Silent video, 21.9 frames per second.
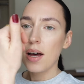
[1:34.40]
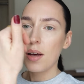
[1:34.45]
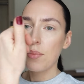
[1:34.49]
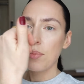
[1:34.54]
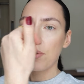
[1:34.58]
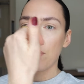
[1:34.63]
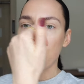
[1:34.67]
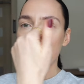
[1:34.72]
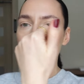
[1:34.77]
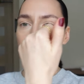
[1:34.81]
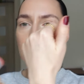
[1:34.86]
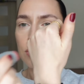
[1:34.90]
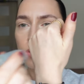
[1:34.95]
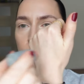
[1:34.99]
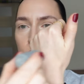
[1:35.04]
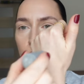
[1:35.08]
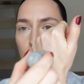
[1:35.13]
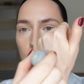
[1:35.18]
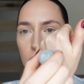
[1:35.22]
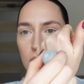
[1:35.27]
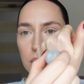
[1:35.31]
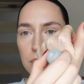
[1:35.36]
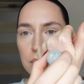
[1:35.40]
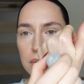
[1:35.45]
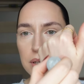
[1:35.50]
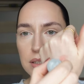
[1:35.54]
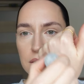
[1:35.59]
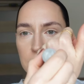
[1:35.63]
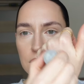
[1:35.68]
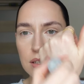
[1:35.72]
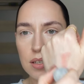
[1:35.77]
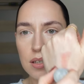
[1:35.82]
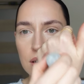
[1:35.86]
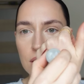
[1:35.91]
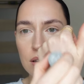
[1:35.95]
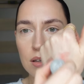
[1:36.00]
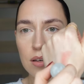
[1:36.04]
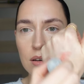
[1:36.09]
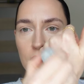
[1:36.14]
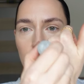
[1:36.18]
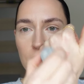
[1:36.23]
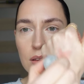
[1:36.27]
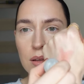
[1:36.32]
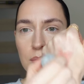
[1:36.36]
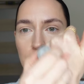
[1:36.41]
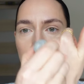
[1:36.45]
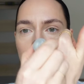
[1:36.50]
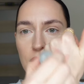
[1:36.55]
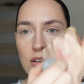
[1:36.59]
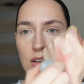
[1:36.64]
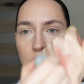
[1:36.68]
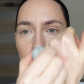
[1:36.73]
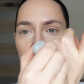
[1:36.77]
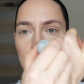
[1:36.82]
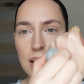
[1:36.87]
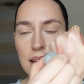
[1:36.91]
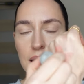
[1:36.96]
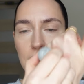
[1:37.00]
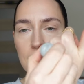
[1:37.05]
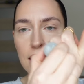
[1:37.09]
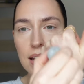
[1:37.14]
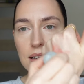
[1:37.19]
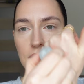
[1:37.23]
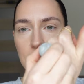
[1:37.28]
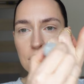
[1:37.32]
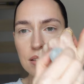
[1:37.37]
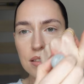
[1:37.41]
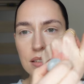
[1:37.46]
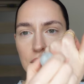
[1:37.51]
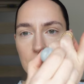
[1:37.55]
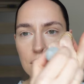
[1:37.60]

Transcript: I prefer to warm it on the back of my hand.